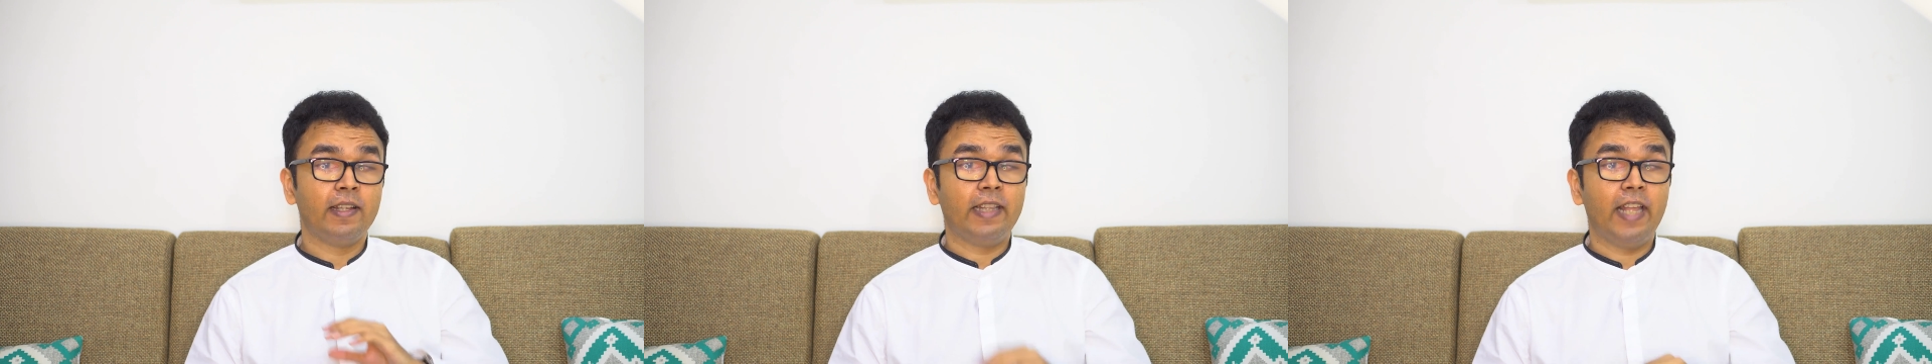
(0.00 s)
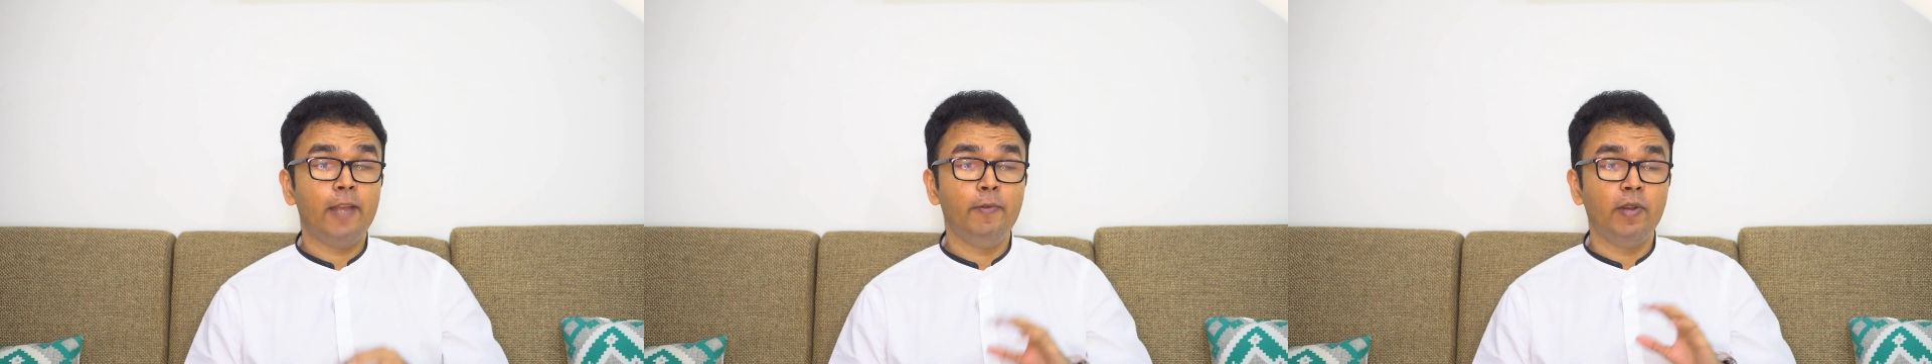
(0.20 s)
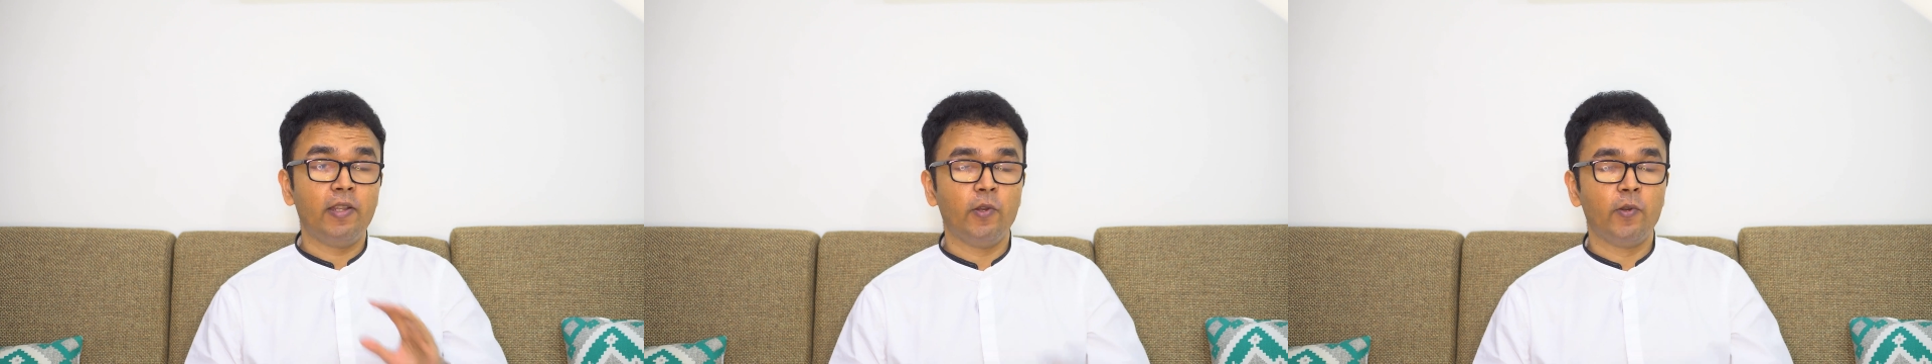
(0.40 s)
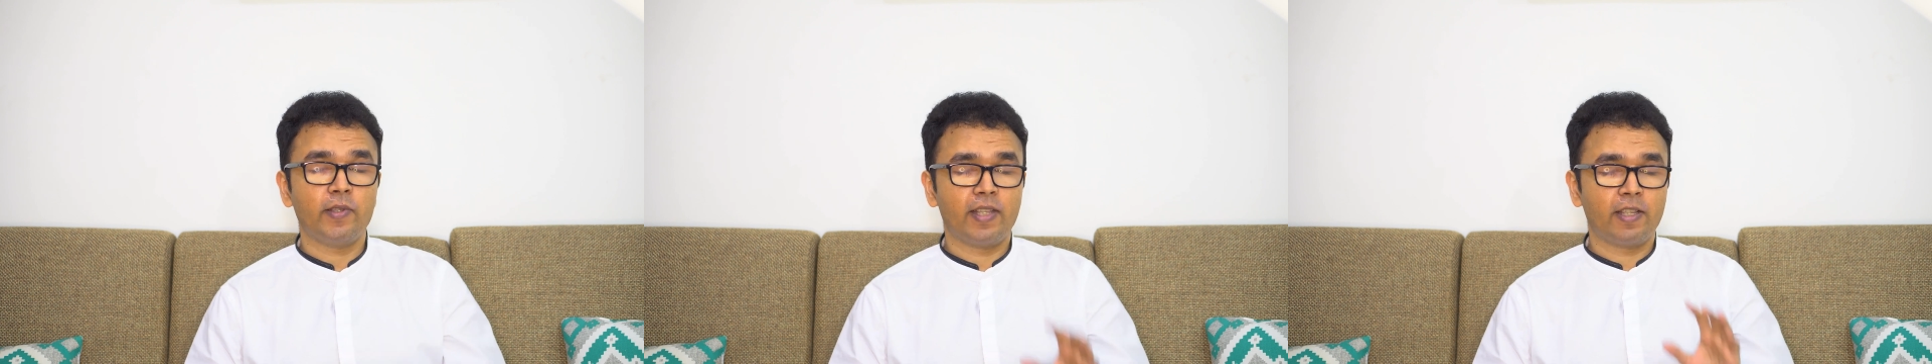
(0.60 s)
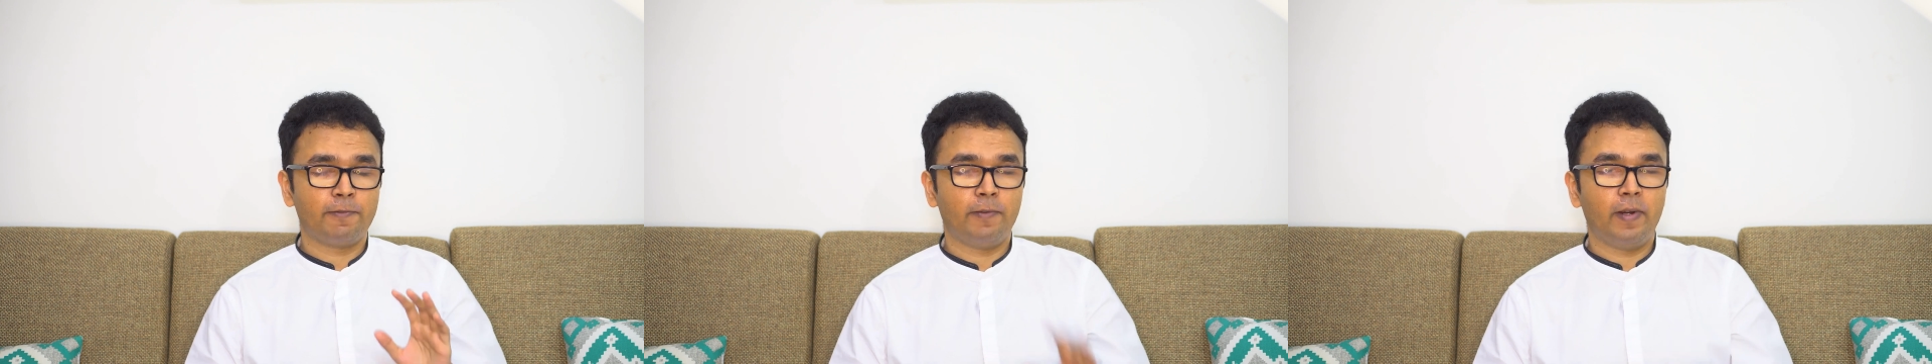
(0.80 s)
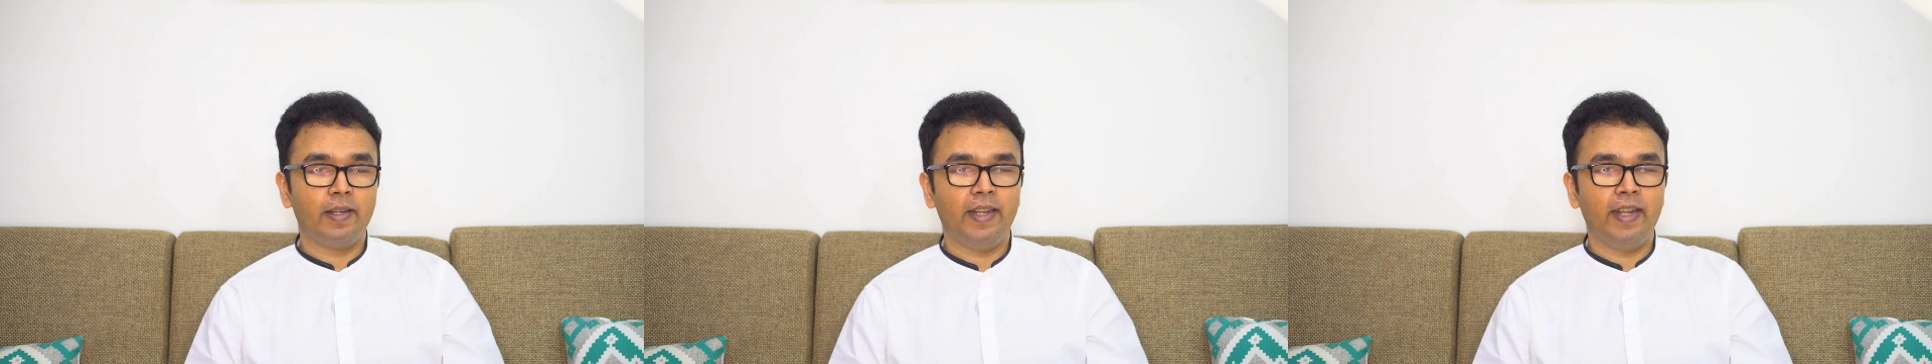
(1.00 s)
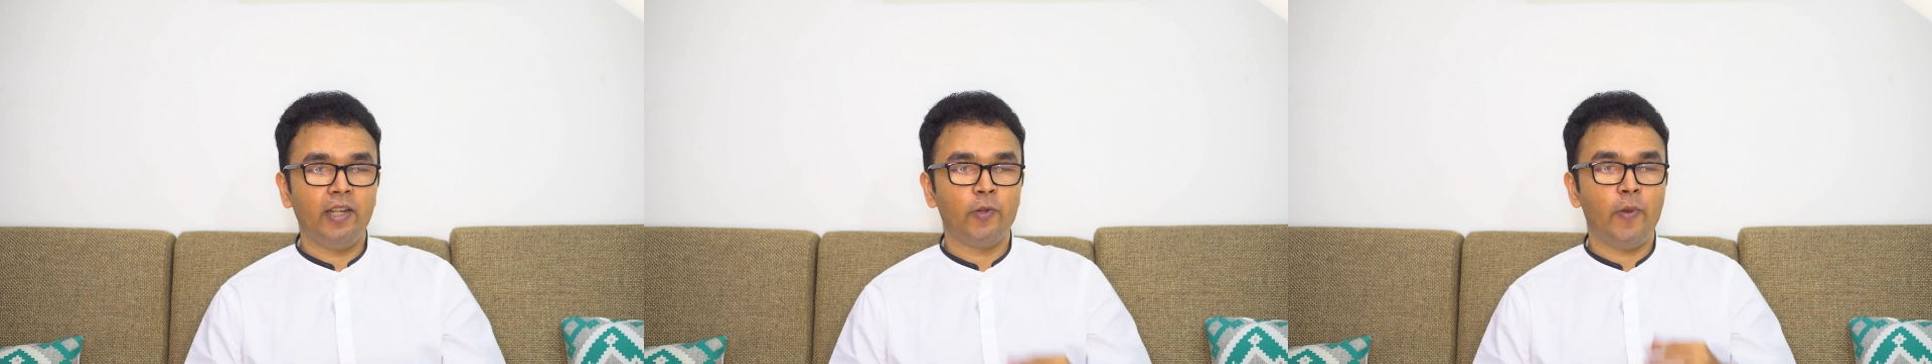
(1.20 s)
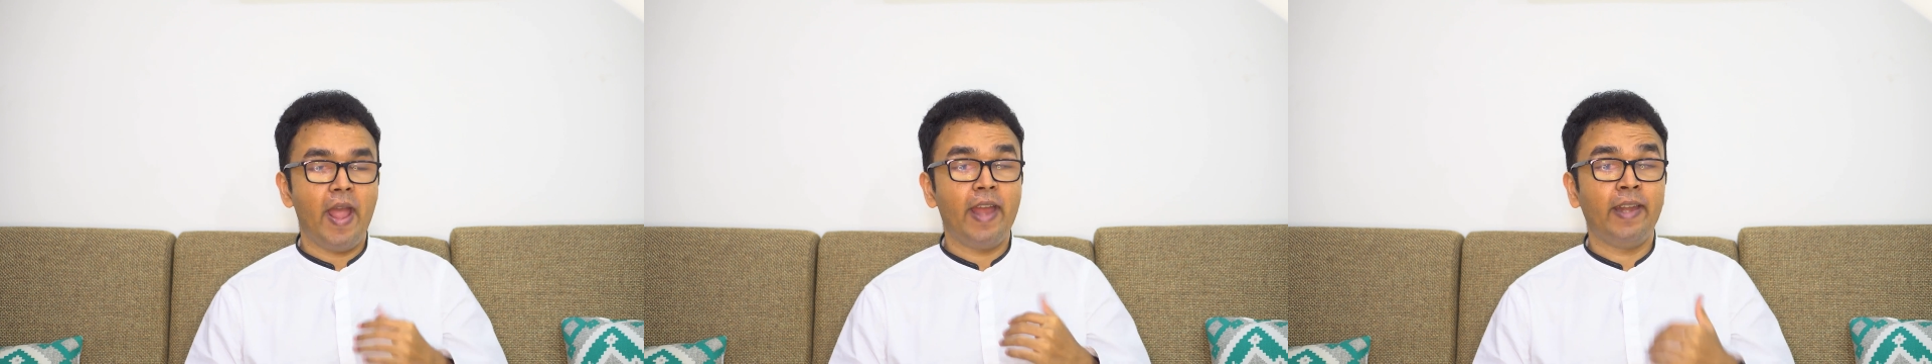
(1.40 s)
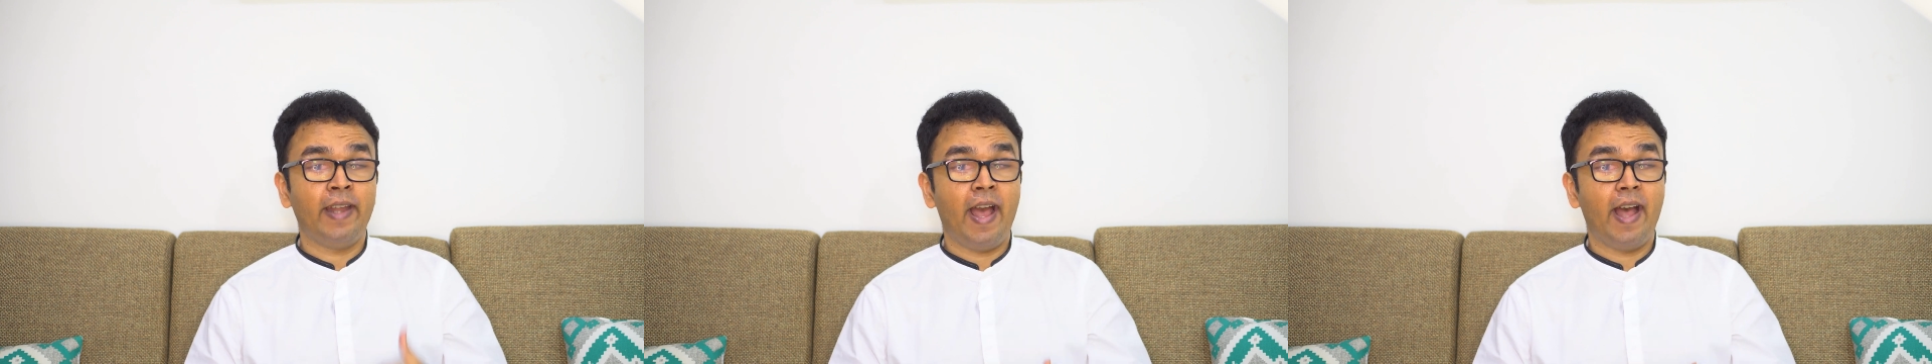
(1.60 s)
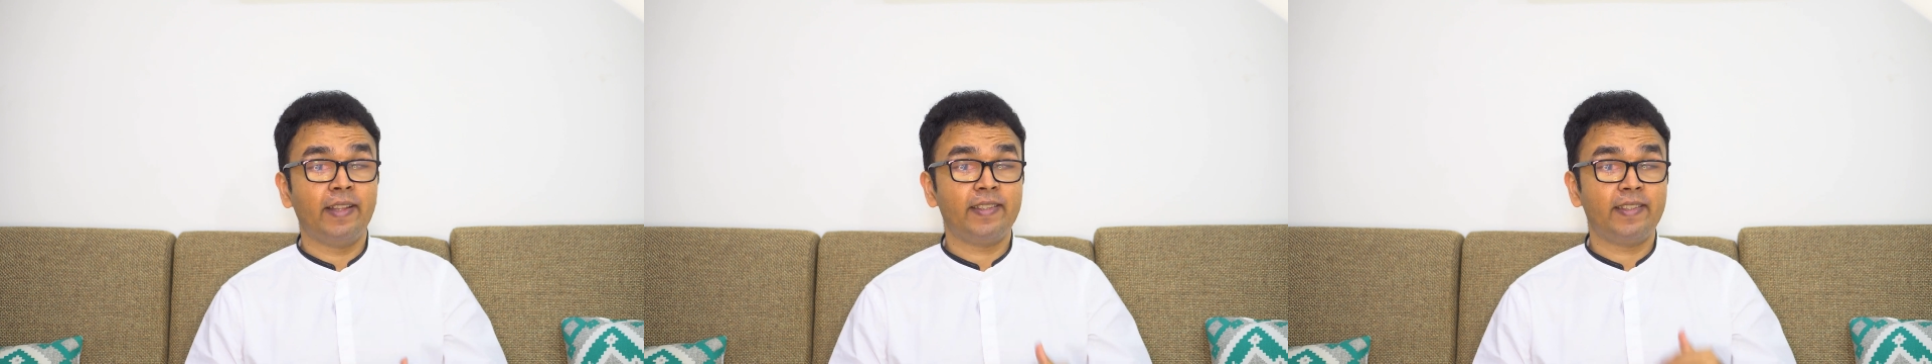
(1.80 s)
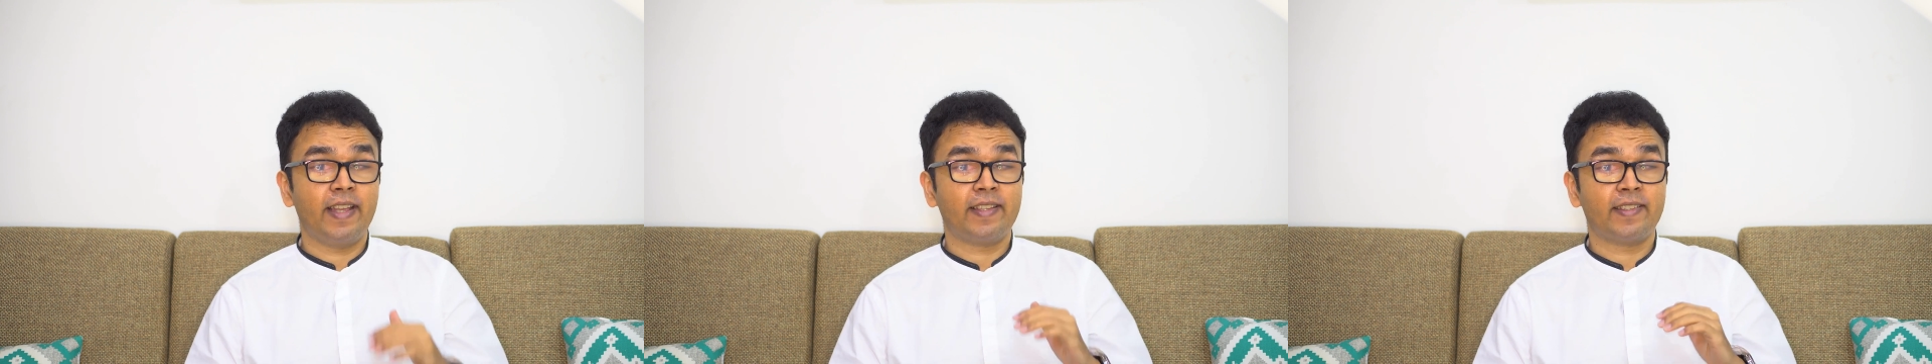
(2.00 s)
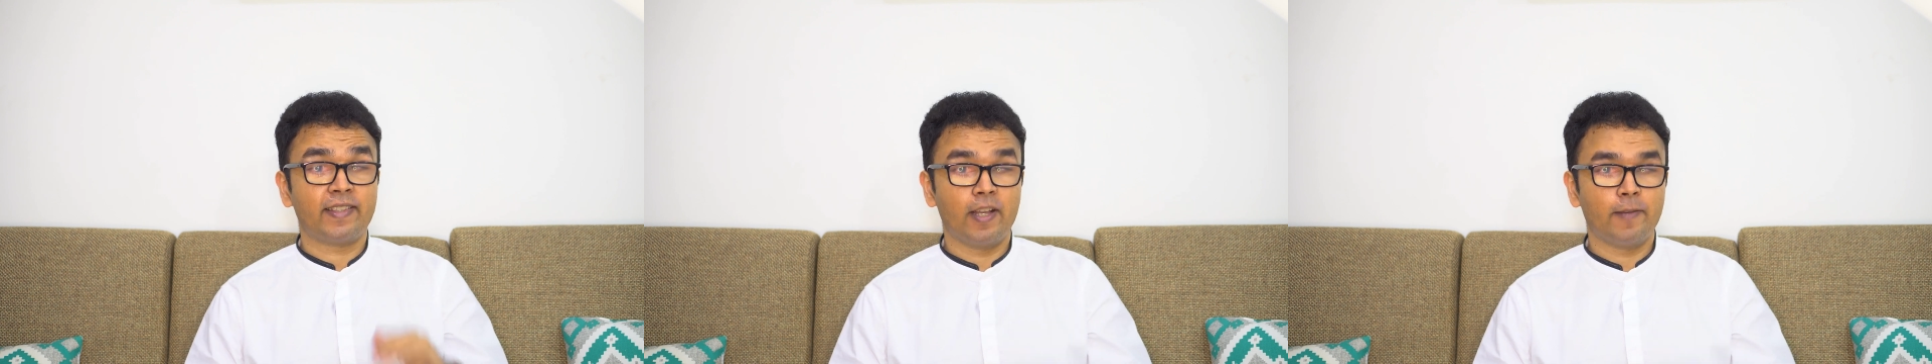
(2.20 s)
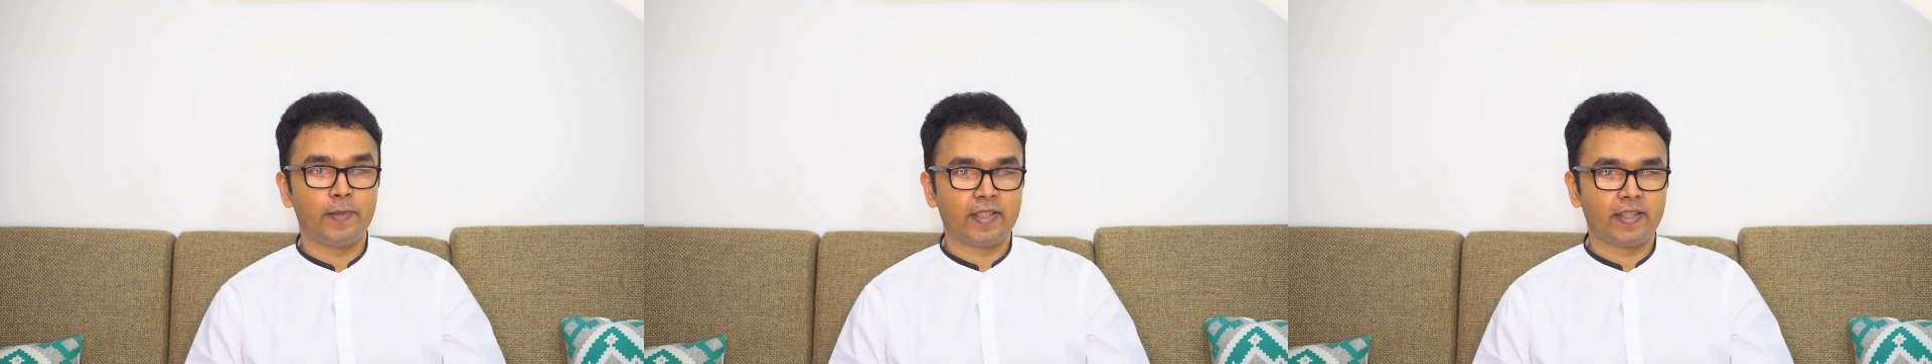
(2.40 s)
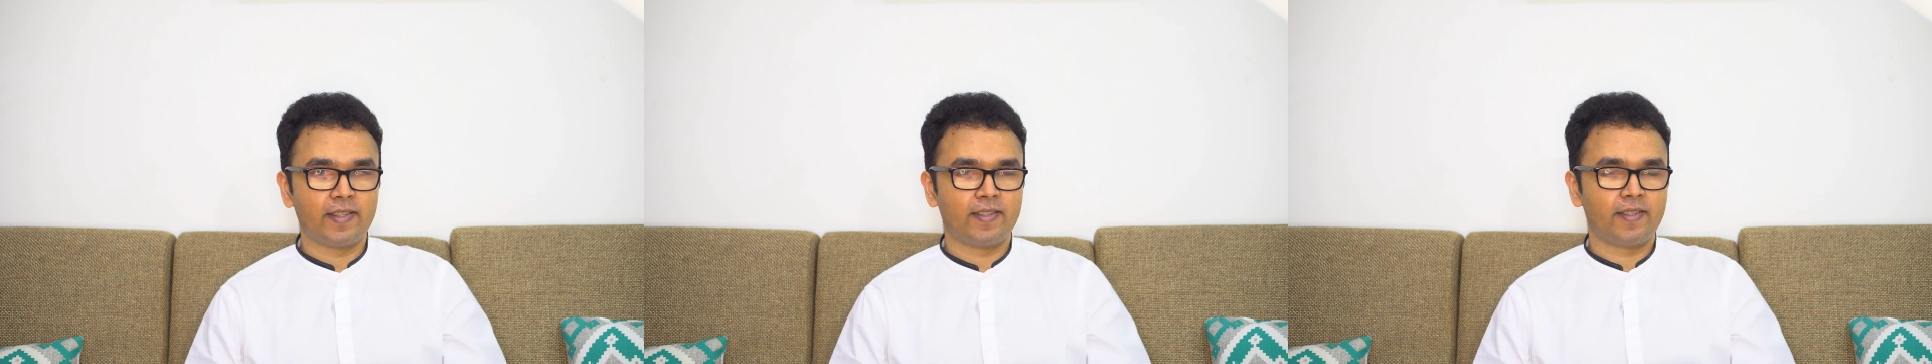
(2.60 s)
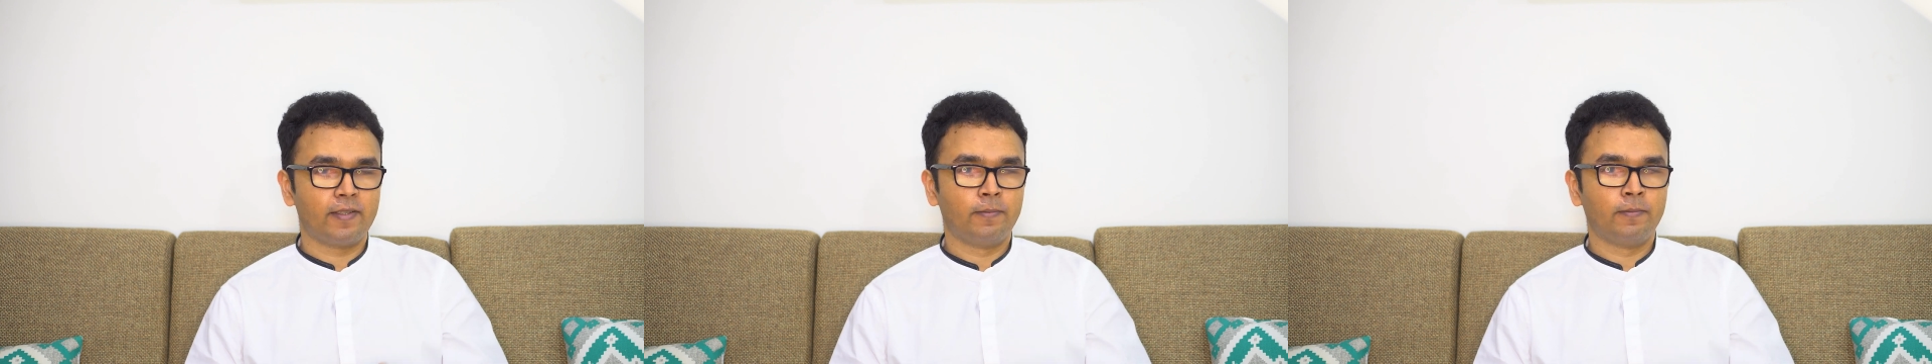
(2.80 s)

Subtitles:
They will use this funding to enhance their services.